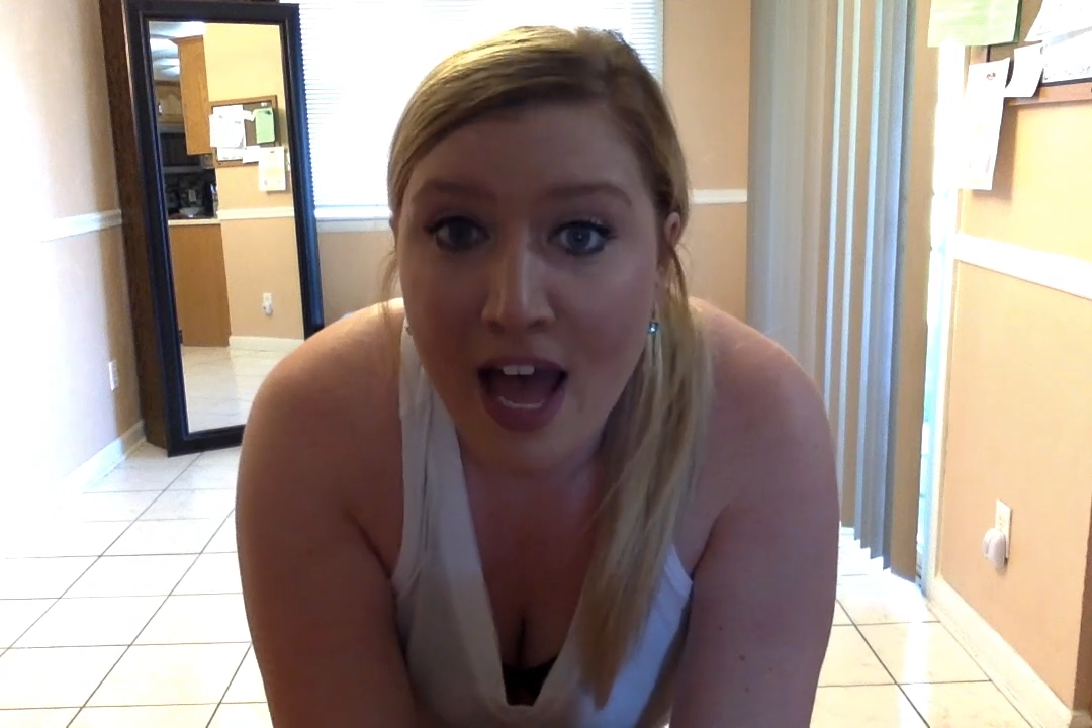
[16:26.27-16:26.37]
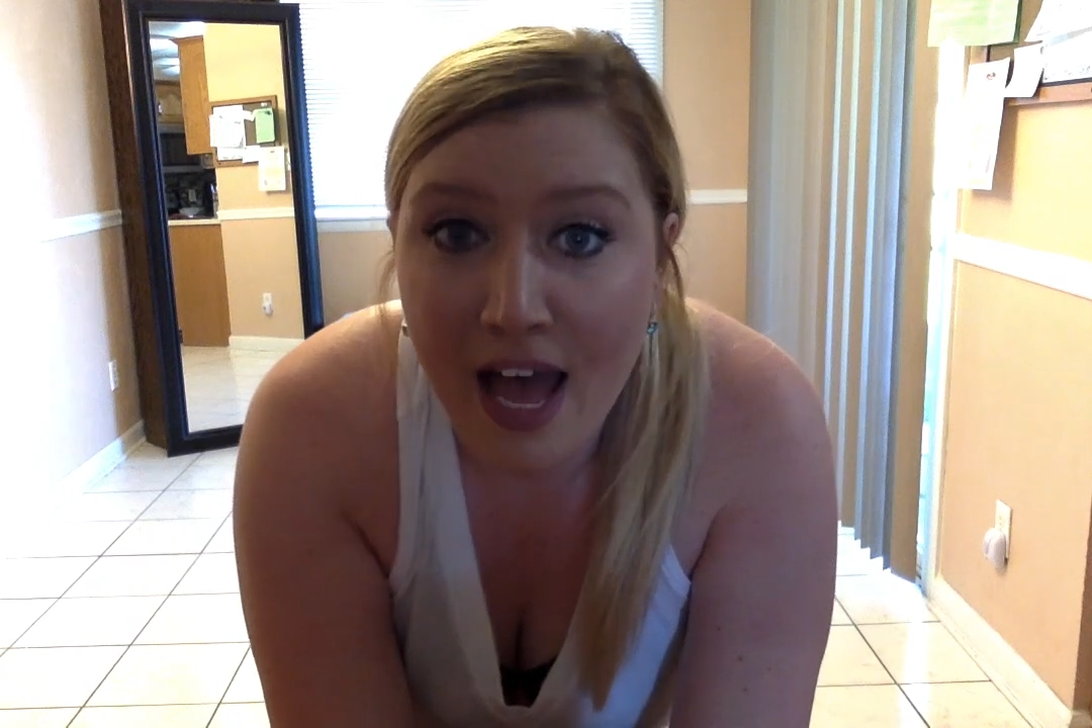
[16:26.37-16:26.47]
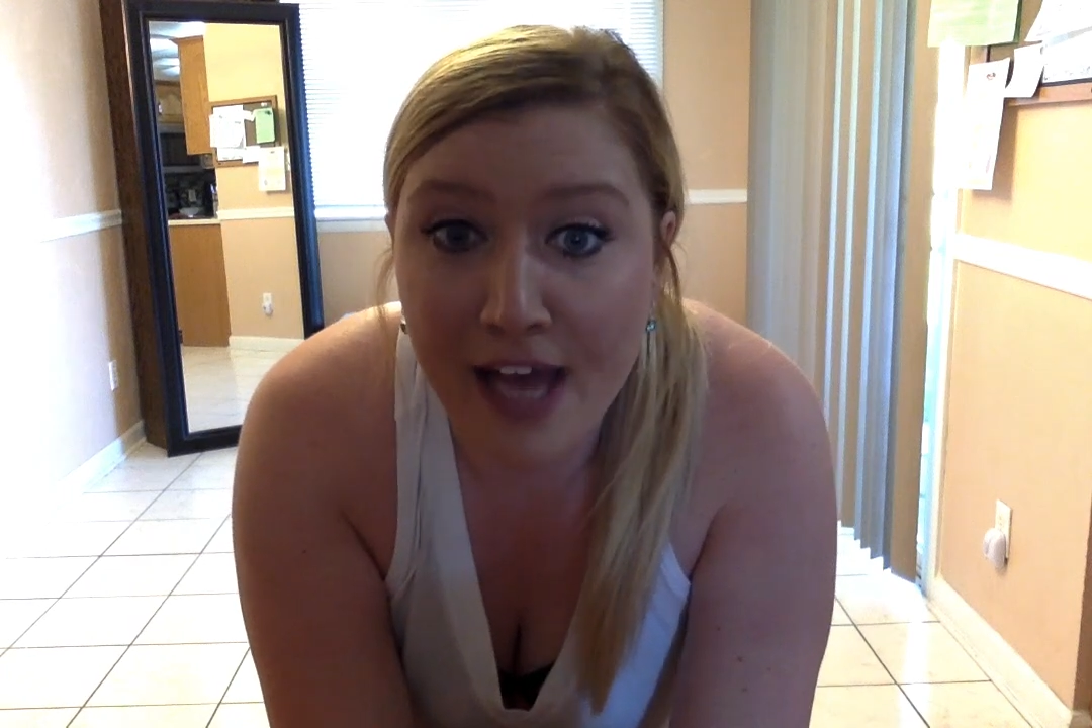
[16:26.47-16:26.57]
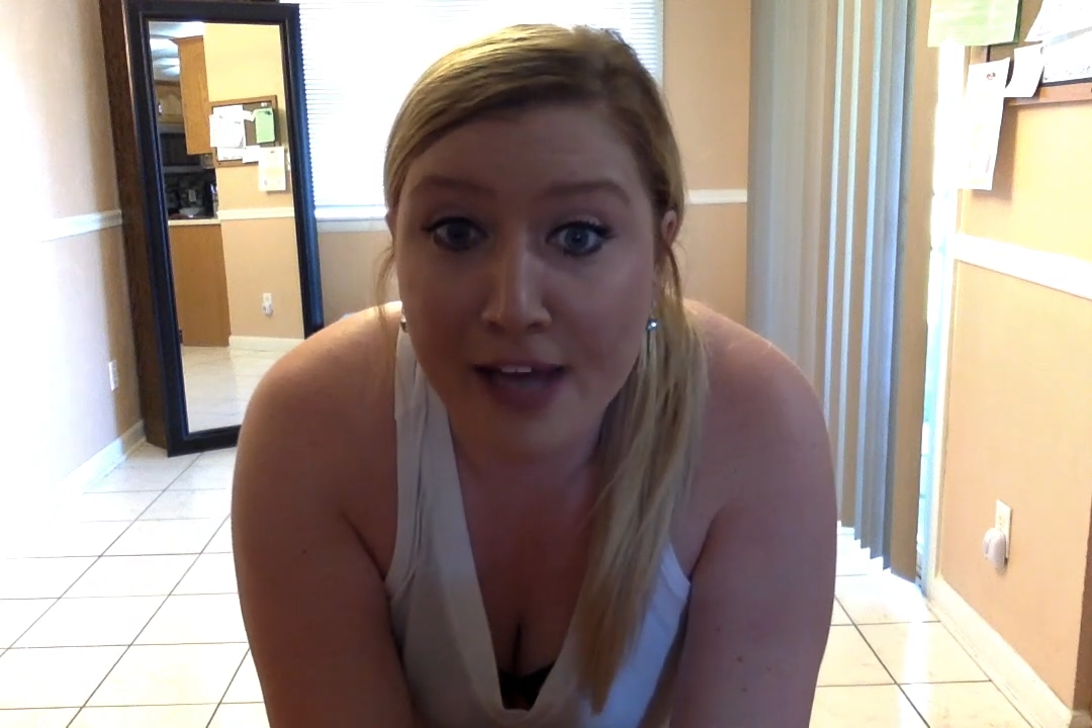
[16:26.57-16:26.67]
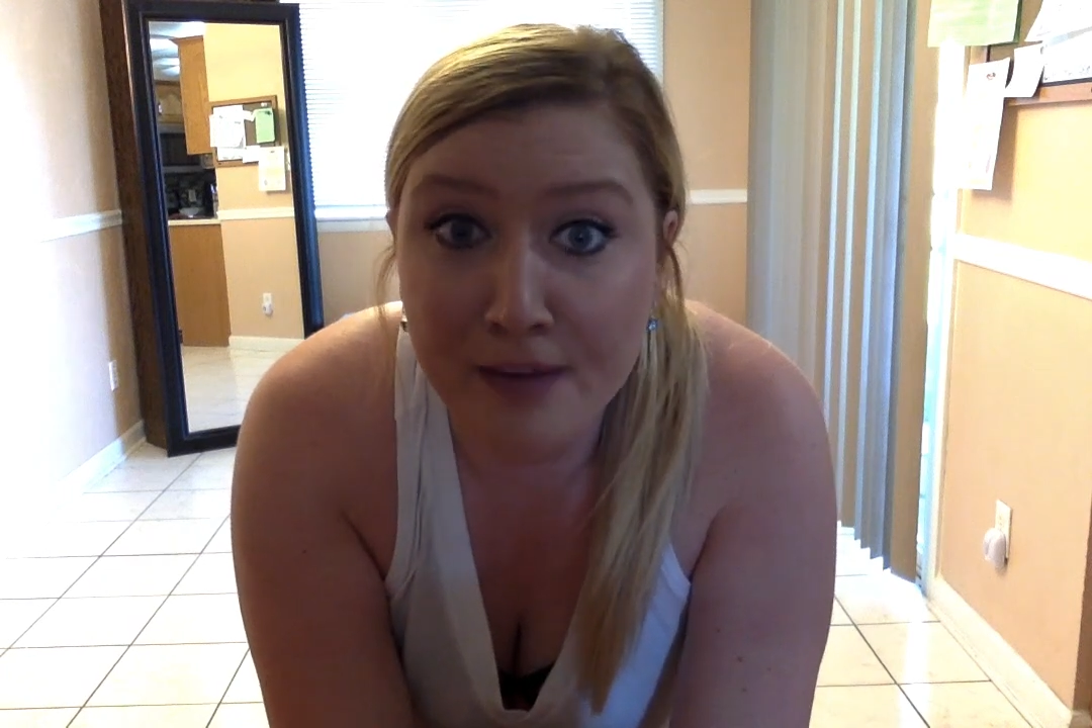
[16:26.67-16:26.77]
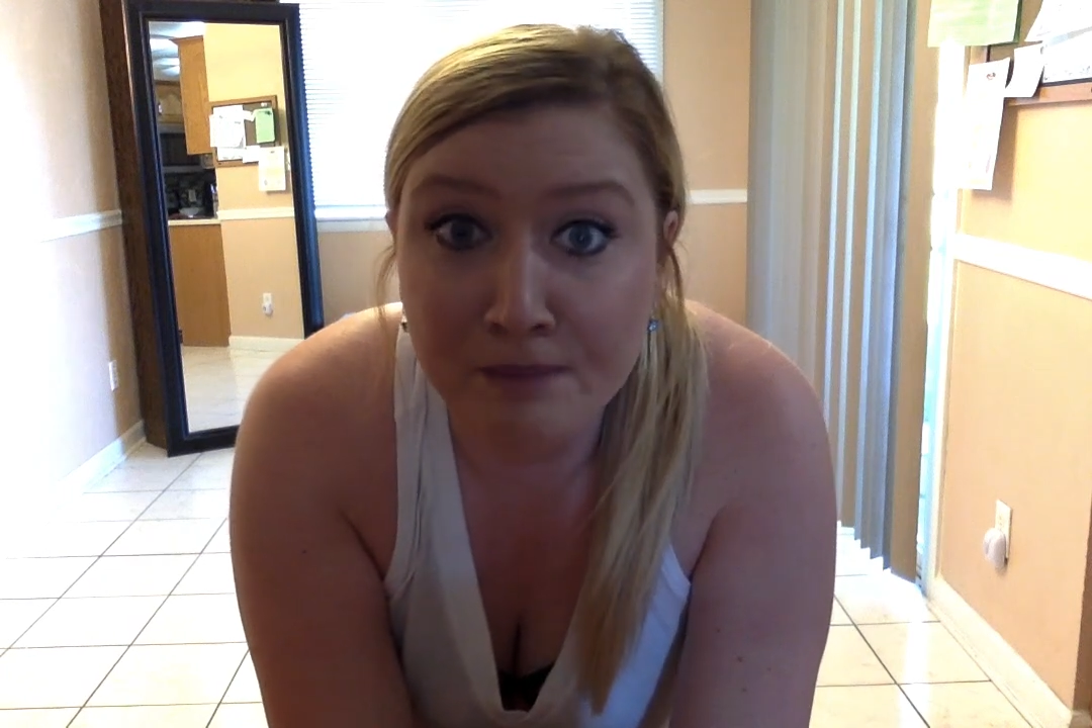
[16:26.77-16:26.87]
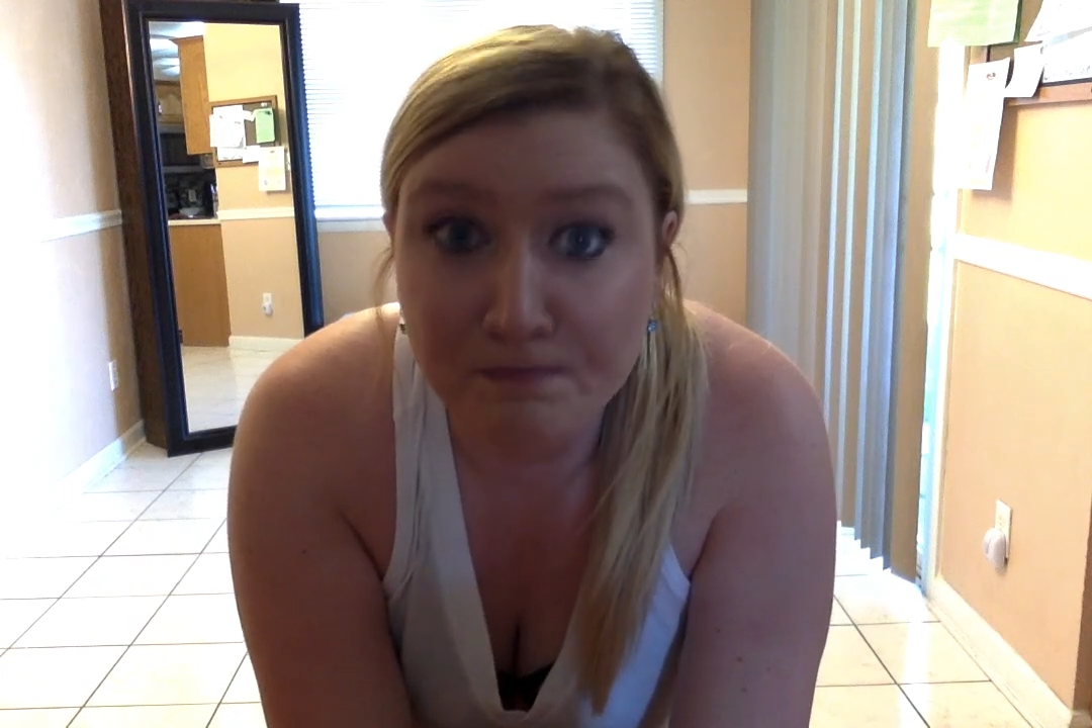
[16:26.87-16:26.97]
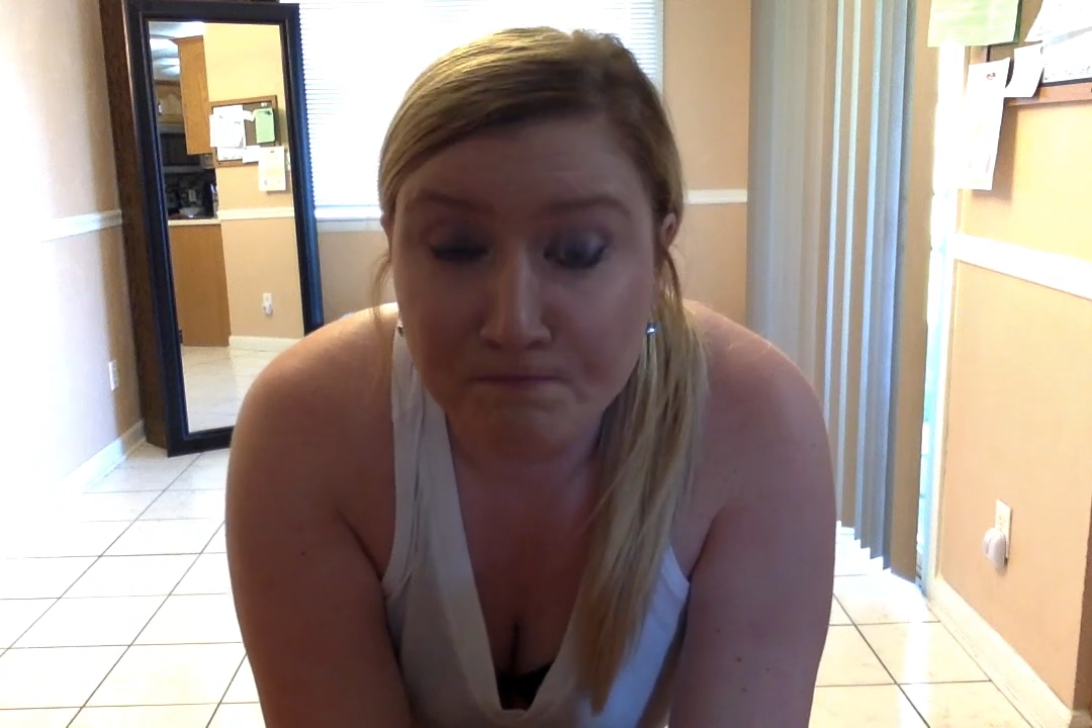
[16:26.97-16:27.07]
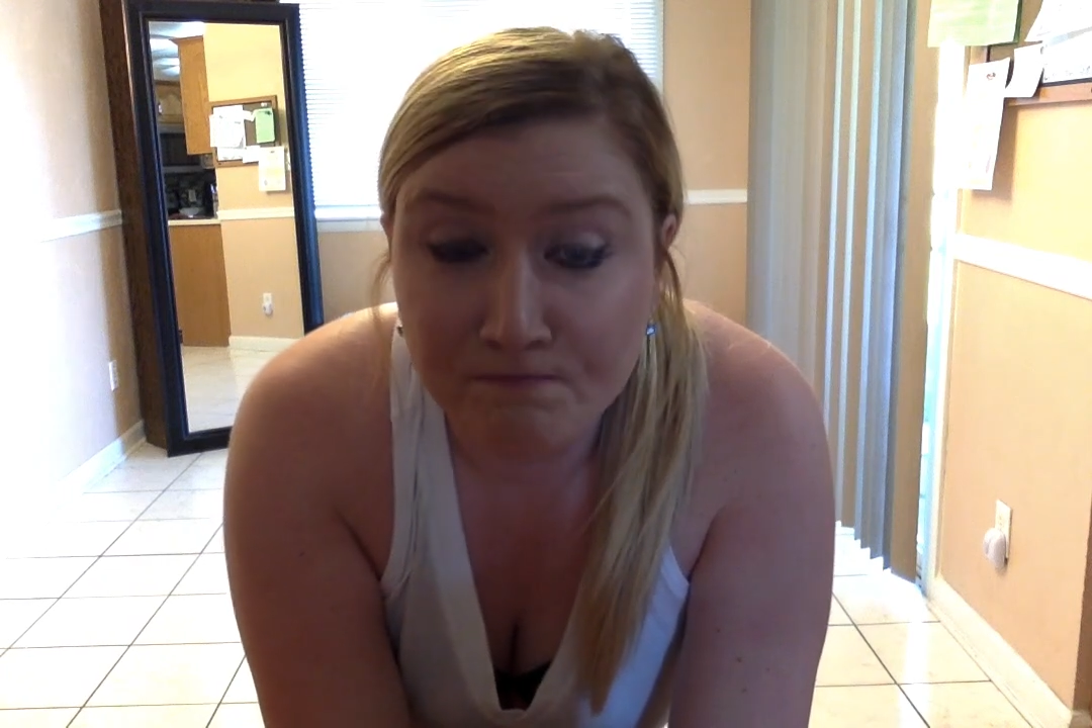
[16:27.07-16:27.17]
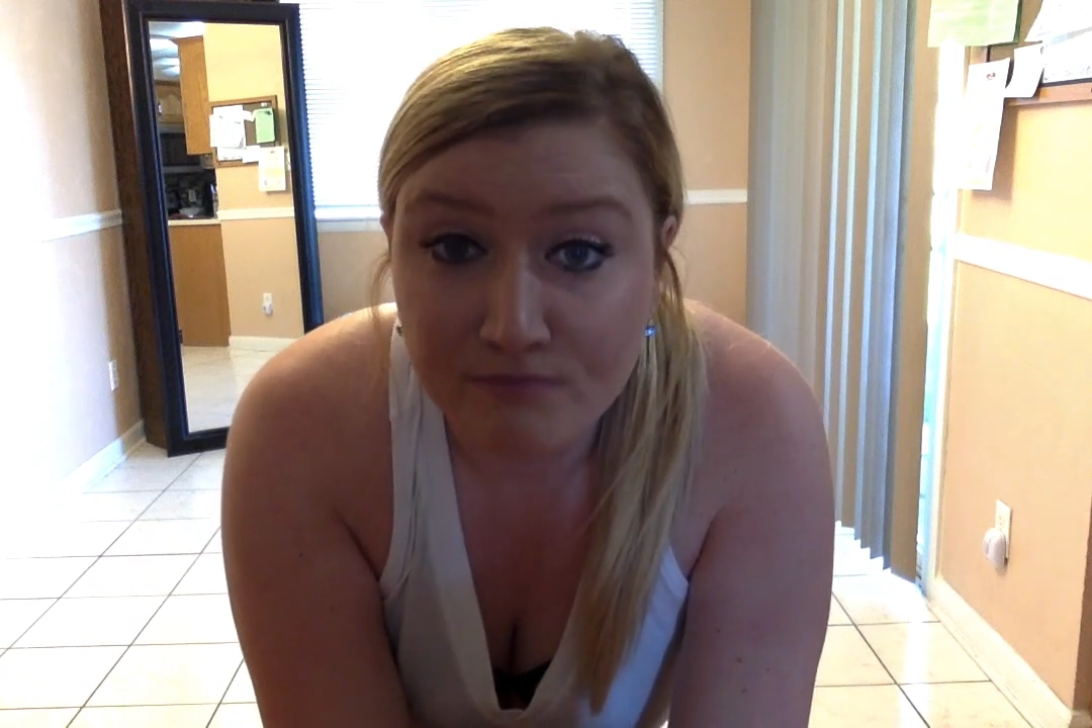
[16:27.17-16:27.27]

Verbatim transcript: Um,